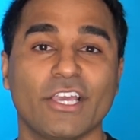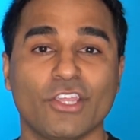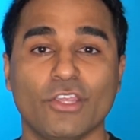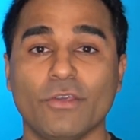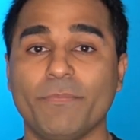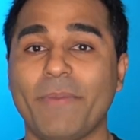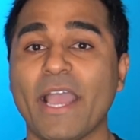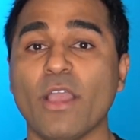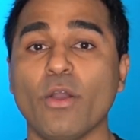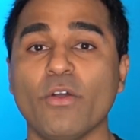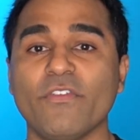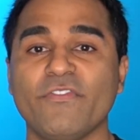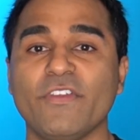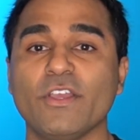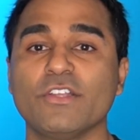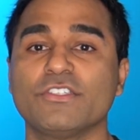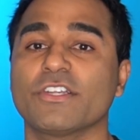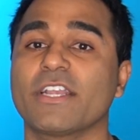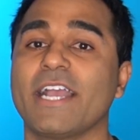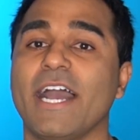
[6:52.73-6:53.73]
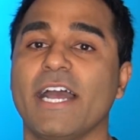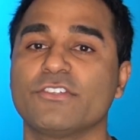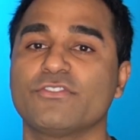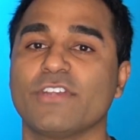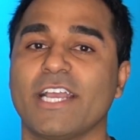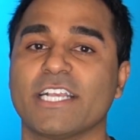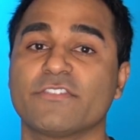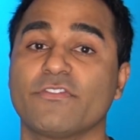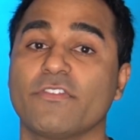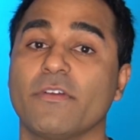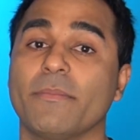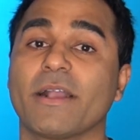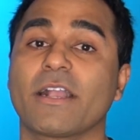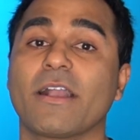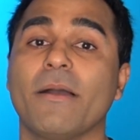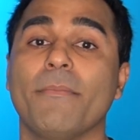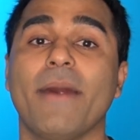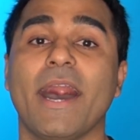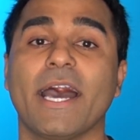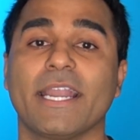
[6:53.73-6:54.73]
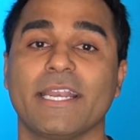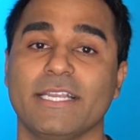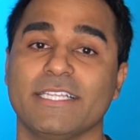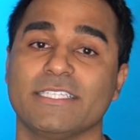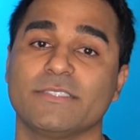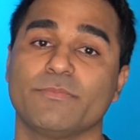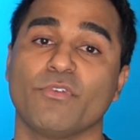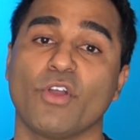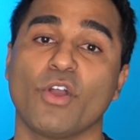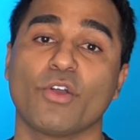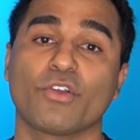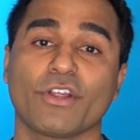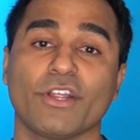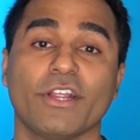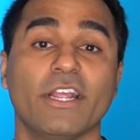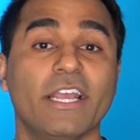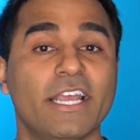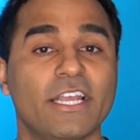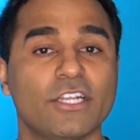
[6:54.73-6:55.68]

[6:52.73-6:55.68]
You buy oil future contracts from a commodities broker.